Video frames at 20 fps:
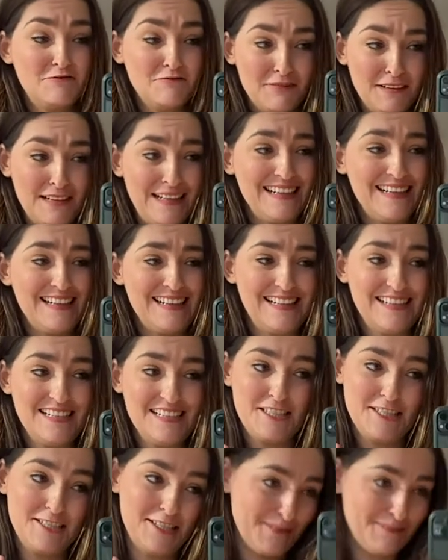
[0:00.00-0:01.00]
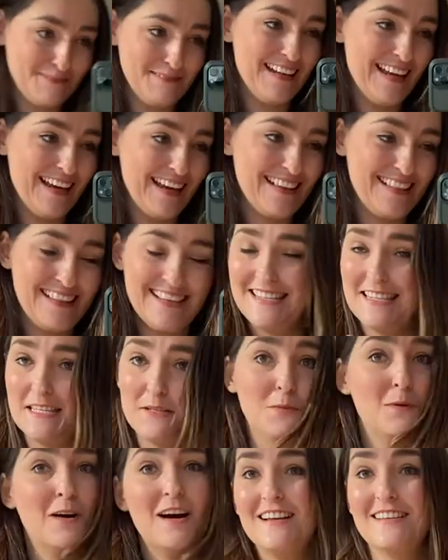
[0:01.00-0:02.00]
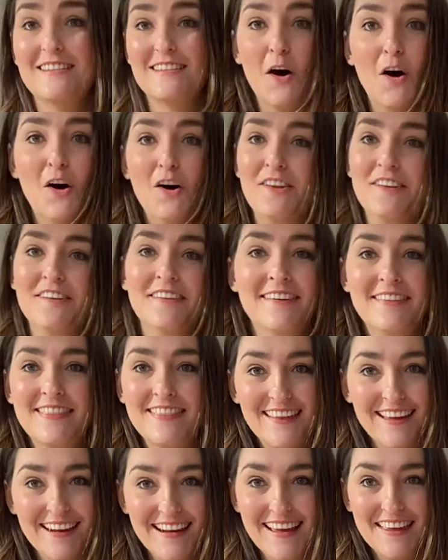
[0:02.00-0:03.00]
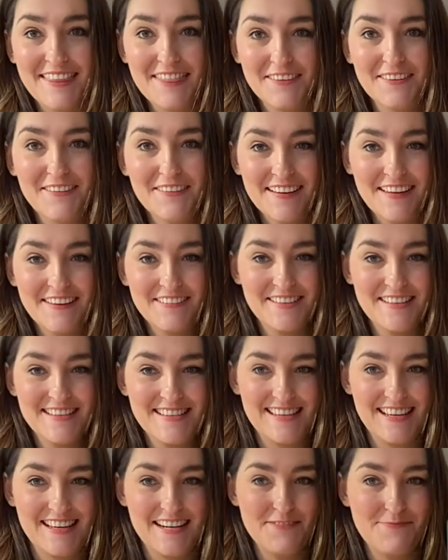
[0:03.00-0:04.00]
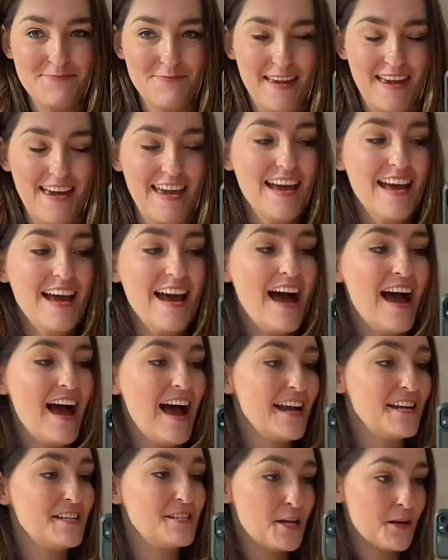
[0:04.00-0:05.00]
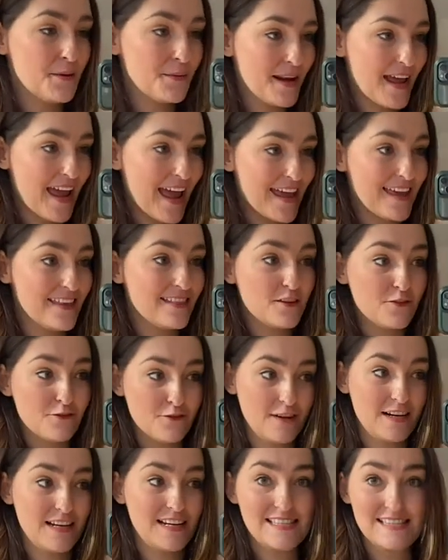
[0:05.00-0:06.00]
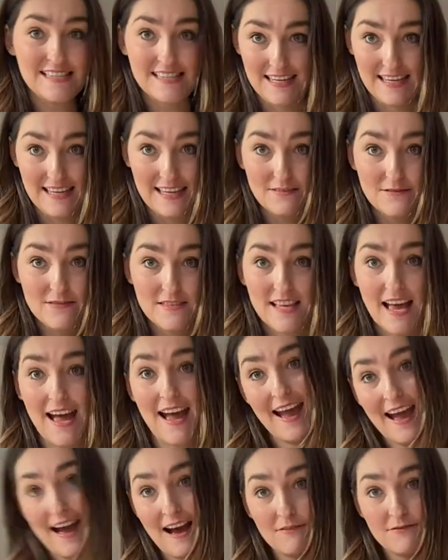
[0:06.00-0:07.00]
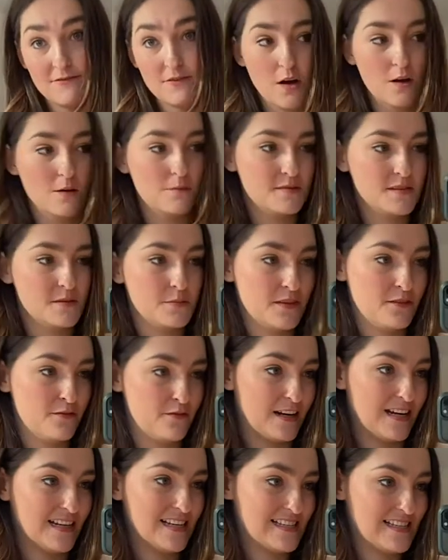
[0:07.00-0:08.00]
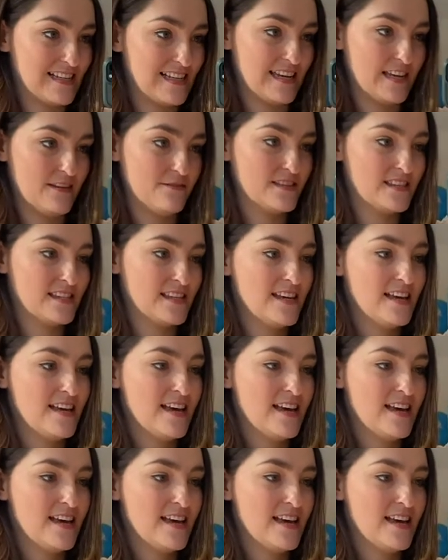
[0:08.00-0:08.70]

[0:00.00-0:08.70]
Really don't like, this is worse on than I thought it was gonna be. I don't hate the frilly sleeves. I have tops with frilly sleeves,